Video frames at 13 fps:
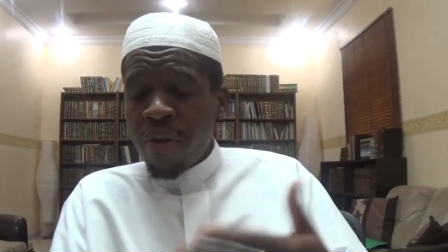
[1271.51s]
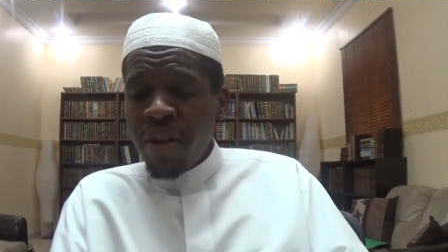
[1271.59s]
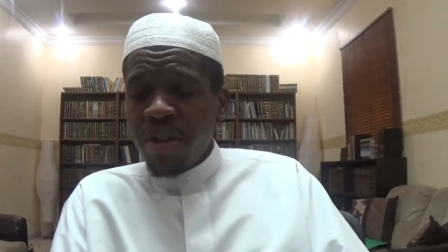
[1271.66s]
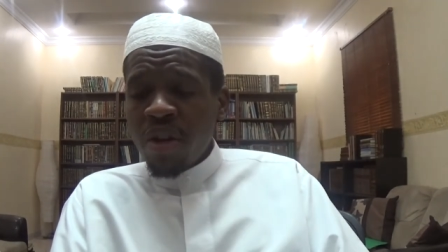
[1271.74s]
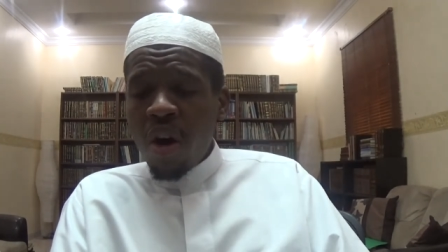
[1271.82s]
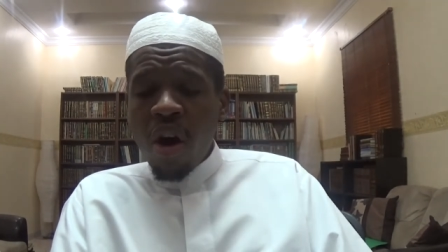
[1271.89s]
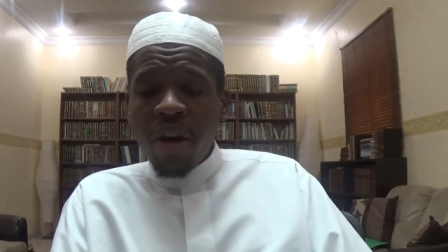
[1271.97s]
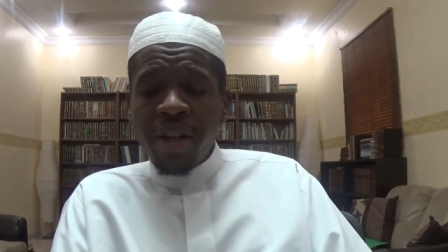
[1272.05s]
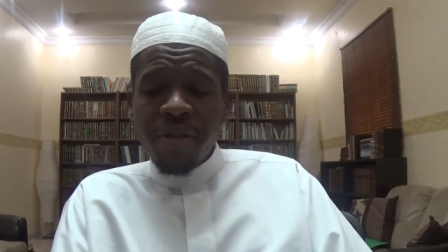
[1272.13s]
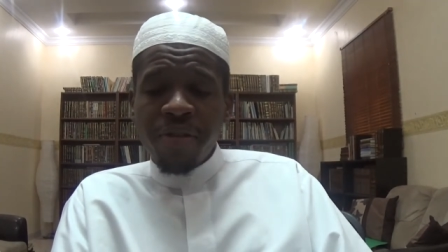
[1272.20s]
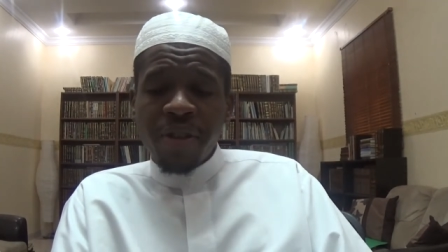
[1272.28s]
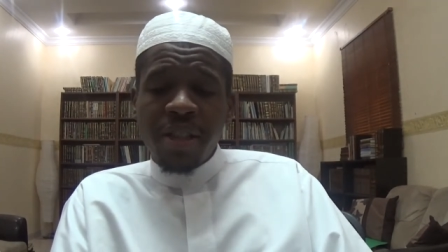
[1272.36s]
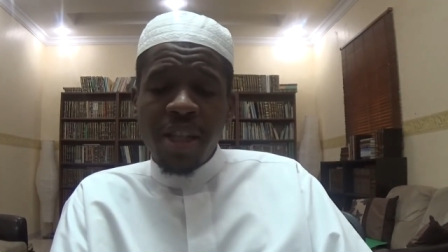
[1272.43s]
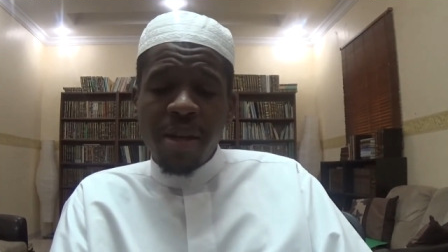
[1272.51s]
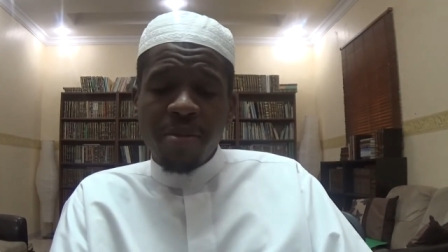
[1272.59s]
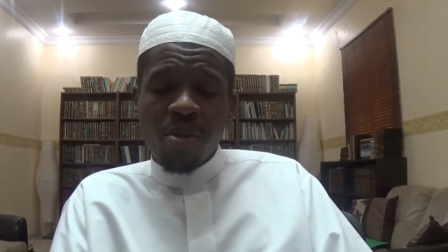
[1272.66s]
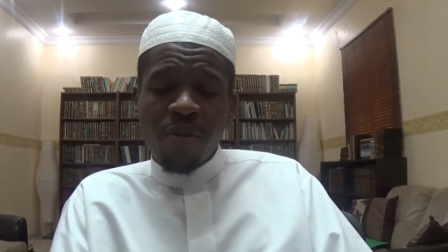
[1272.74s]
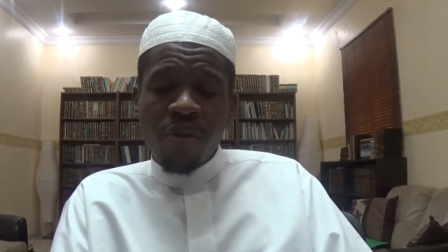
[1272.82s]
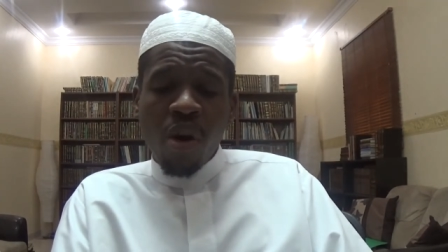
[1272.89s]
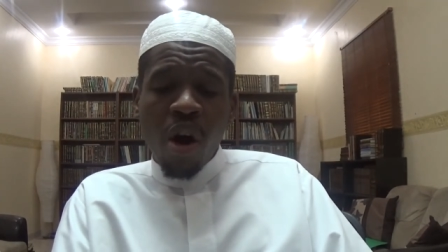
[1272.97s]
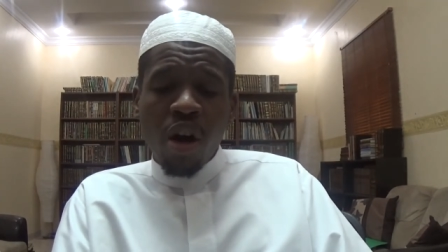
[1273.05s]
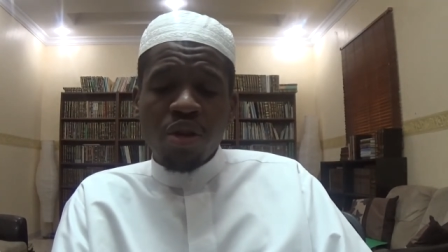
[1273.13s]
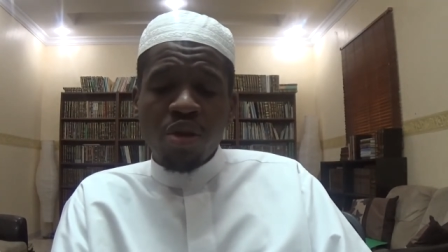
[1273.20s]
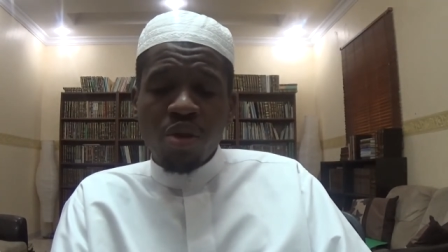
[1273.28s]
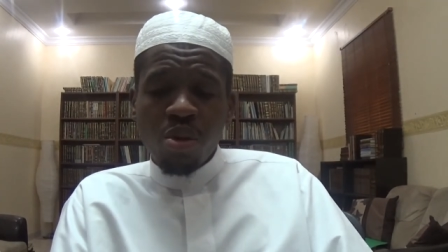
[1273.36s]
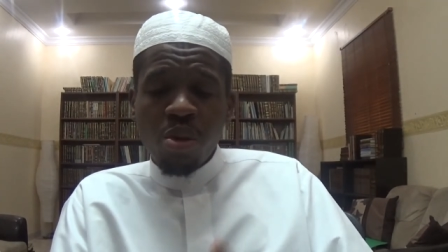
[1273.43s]
These are all different tips with
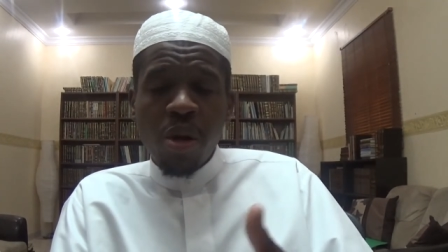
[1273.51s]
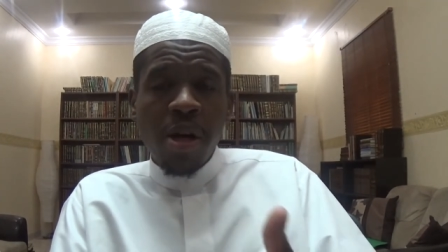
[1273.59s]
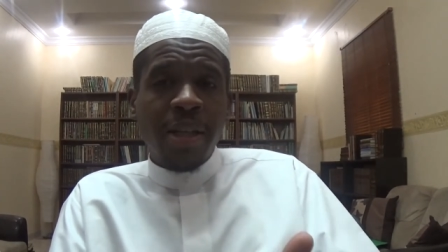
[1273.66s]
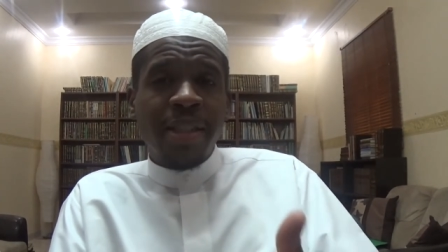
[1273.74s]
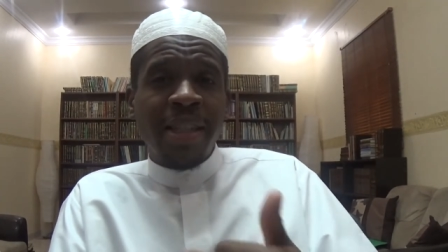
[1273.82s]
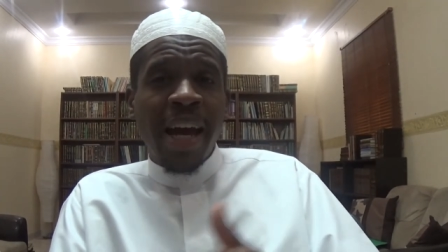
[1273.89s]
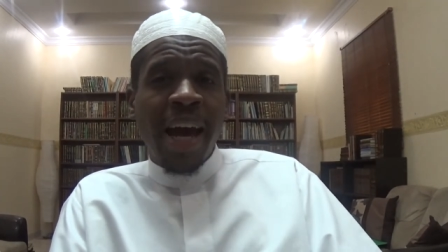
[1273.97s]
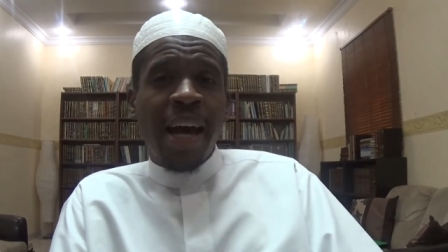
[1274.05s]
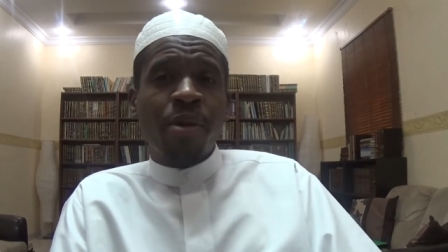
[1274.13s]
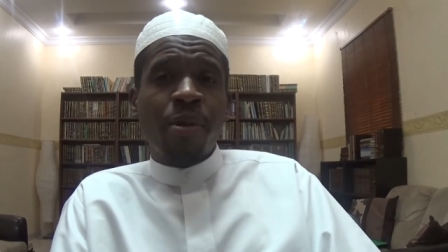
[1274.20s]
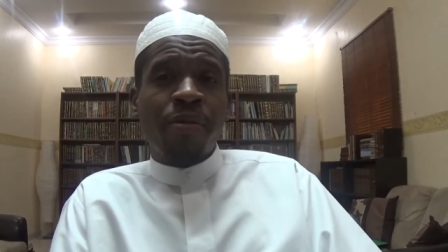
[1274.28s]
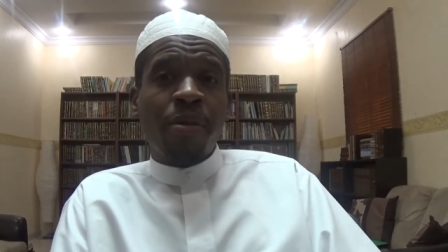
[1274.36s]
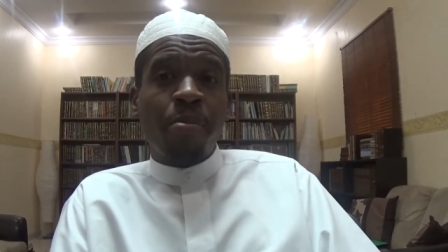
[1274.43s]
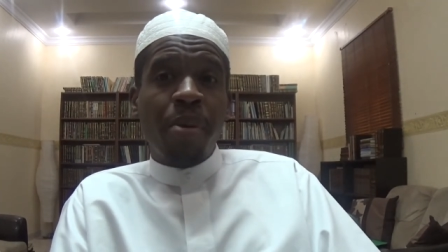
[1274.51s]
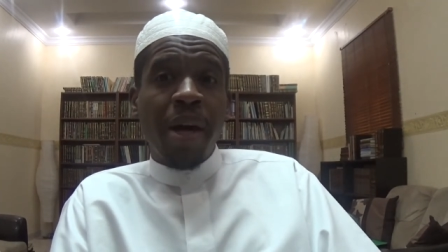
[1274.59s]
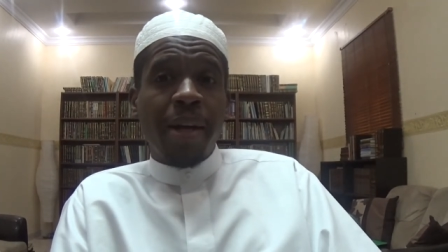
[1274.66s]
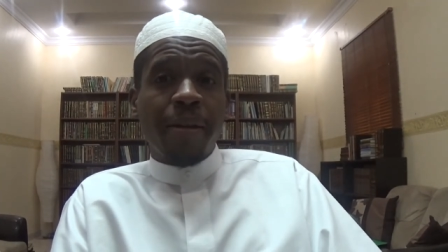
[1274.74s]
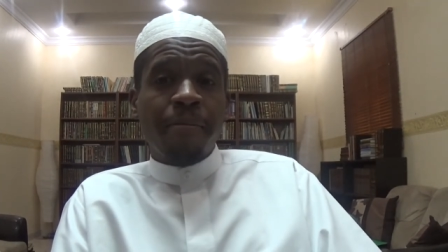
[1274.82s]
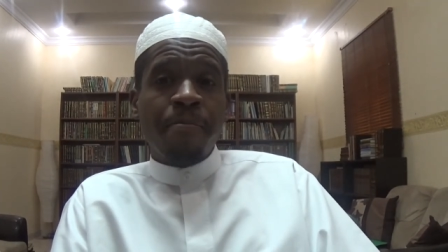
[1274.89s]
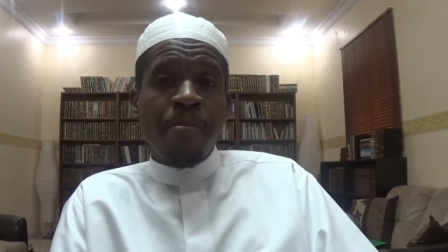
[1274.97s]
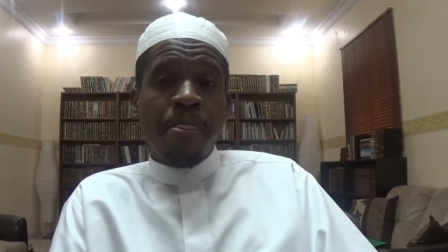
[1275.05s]
regards to jihad with the pen.